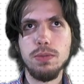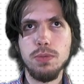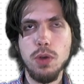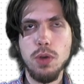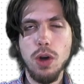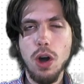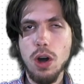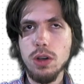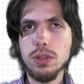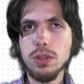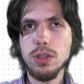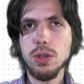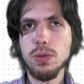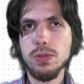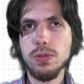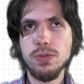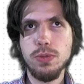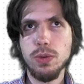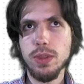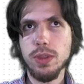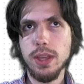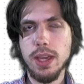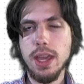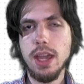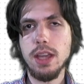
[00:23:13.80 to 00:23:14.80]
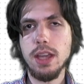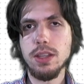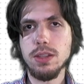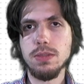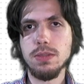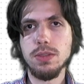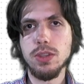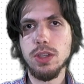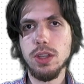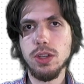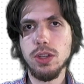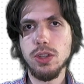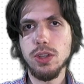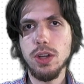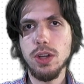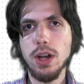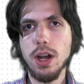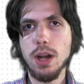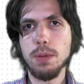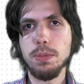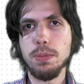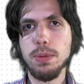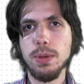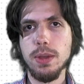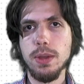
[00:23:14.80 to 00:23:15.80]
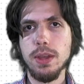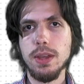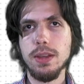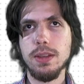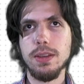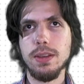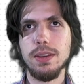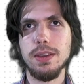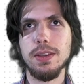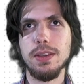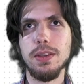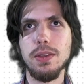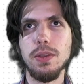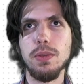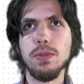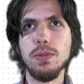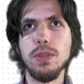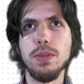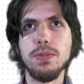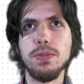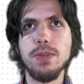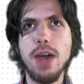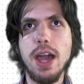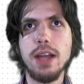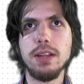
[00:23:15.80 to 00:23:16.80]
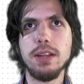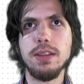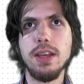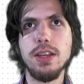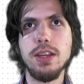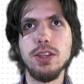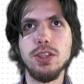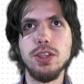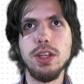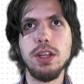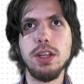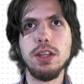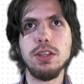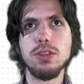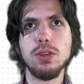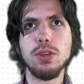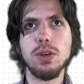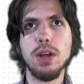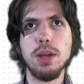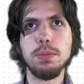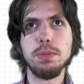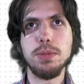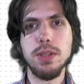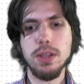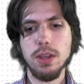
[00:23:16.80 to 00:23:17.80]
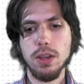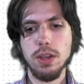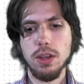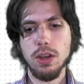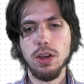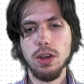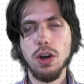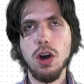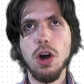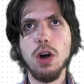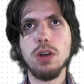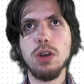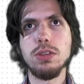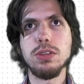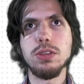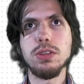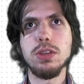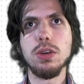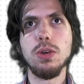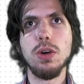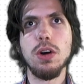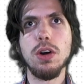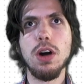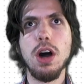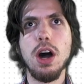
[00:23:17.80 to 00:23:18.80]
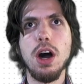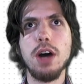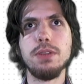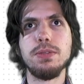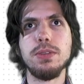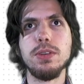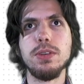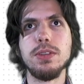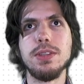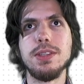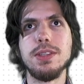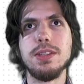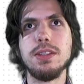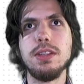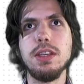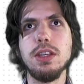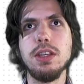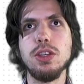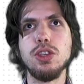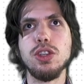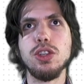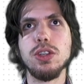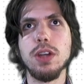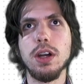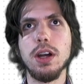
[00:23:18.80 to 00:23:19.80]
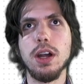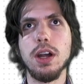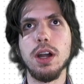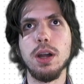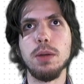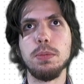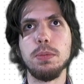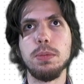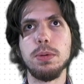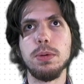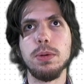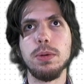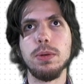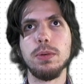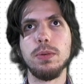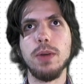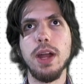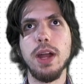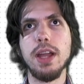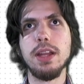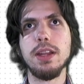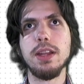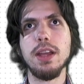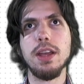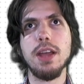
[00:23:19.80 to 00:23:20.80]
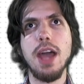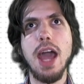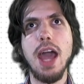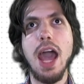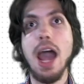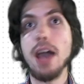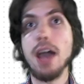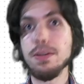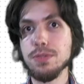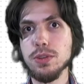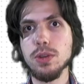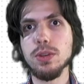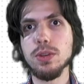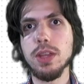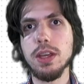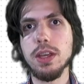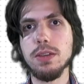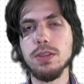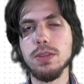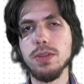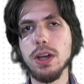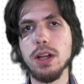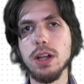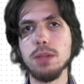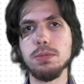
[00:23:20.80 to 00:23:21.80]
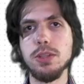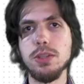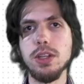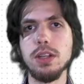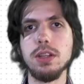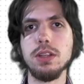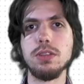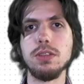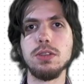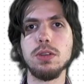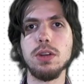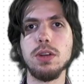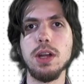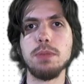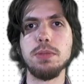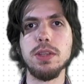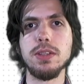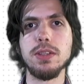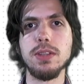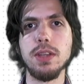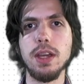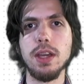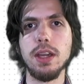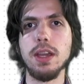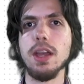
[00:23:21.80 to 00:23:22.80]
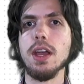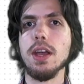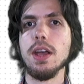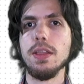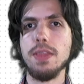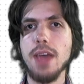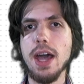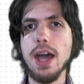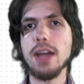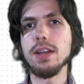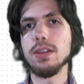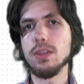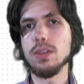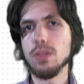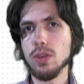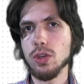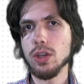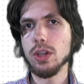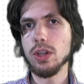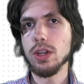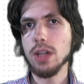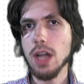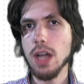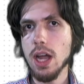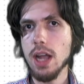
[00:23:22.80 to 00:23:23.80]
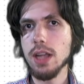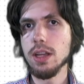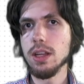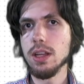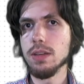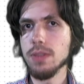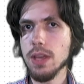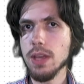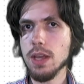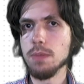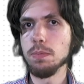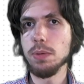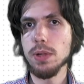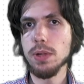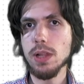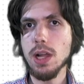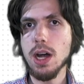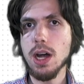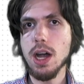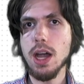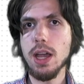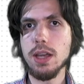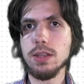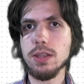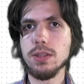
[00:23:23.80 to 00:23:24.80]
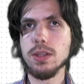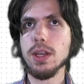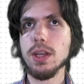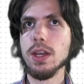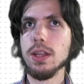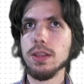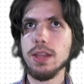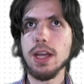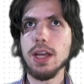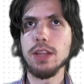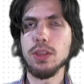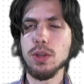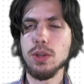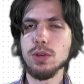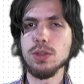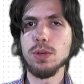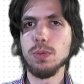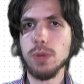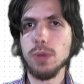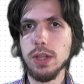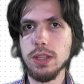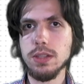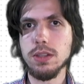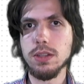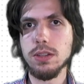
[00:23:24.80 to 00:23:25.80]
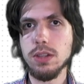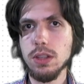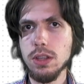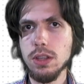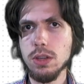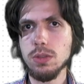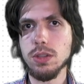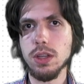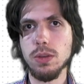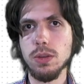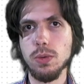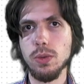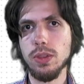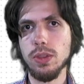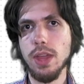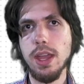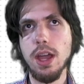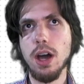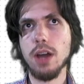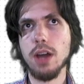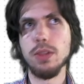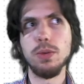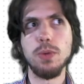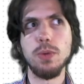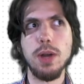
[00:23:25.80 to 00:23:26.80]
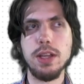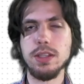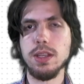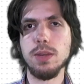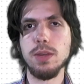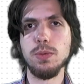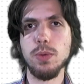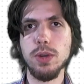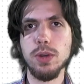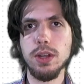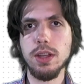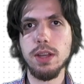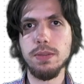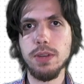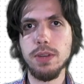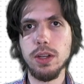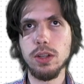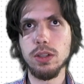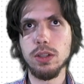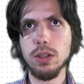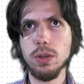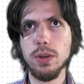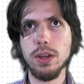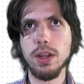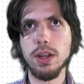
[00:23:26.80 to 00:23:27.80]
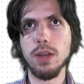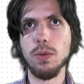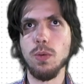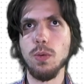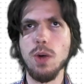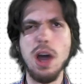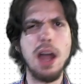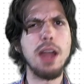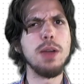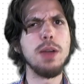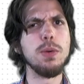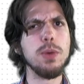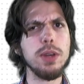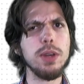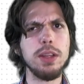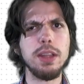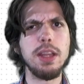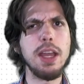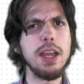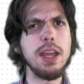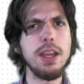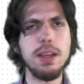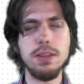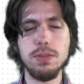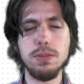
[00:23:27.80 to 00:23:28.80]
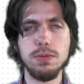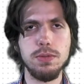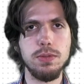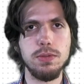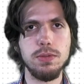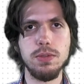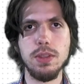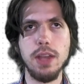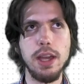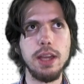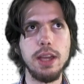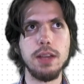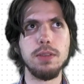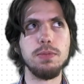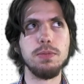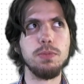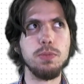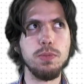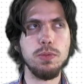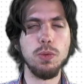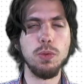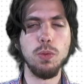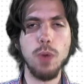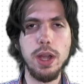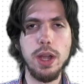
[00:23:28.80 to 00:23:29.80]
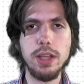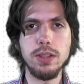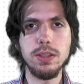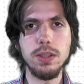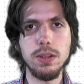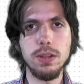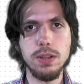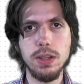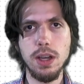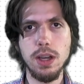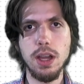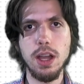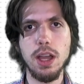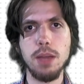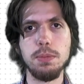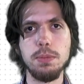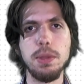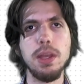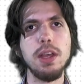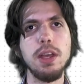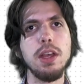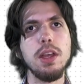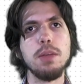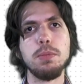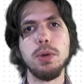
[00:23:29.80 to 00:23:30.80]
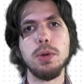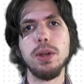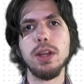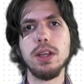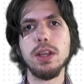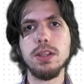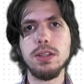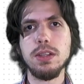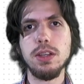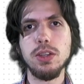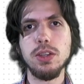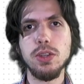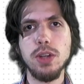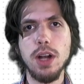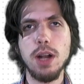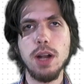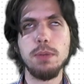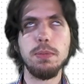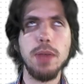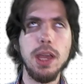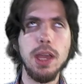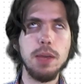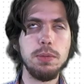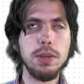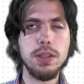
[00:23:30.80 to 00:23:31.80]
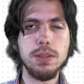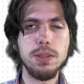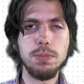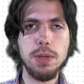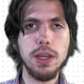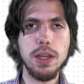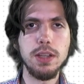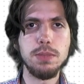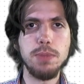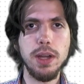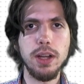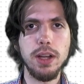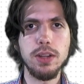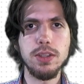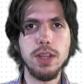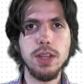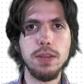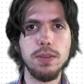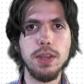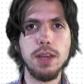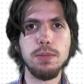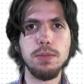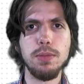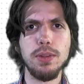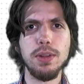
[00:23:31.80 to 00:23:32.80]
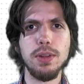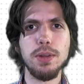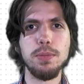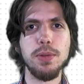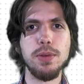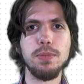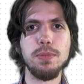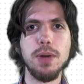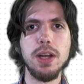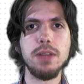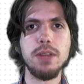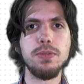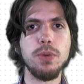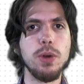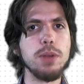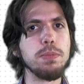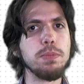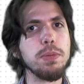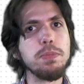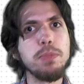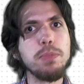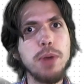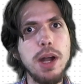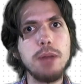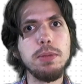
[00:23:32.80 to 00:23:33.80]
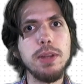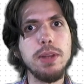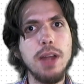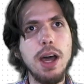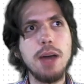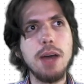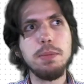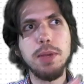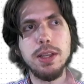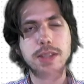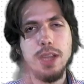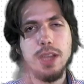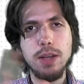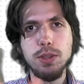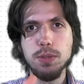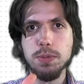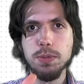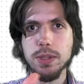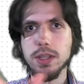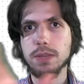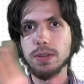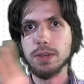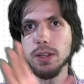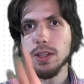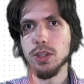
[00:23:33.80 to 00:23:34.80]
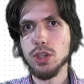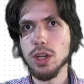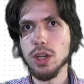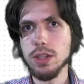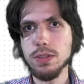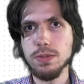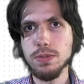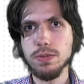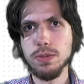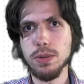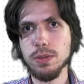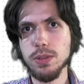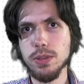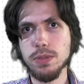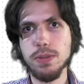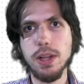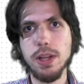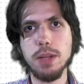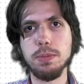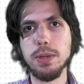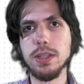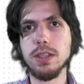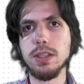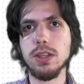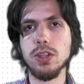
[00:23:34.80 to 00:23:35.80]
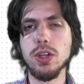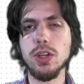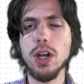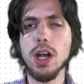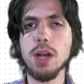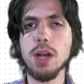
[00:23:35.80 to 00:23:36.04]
also for the case of C#, the fact that GDScript also offers C#, right, after they've developed GDScript, it's like that kind of implies that there's a reason to use it. Otherwise they wouldn't have included it. Why would they like waste their time putting in C#? Maybe it's because Microsoft gave them a little bit of money for it, but probably not, because that was specifically just for developing C#.